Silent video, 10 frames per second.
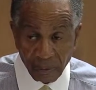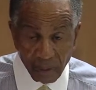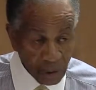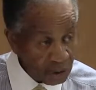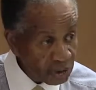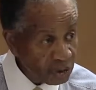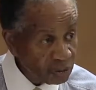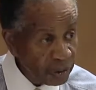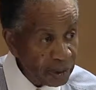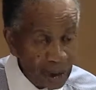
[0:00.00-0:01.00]
because you don't
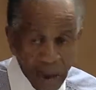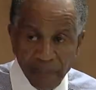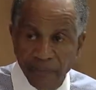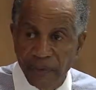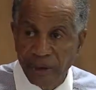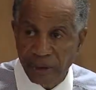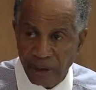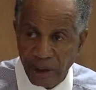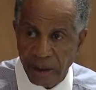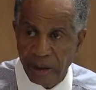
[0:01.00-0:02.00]
spend that upfront
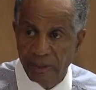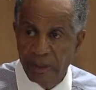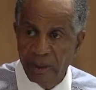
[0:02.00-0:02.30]
time,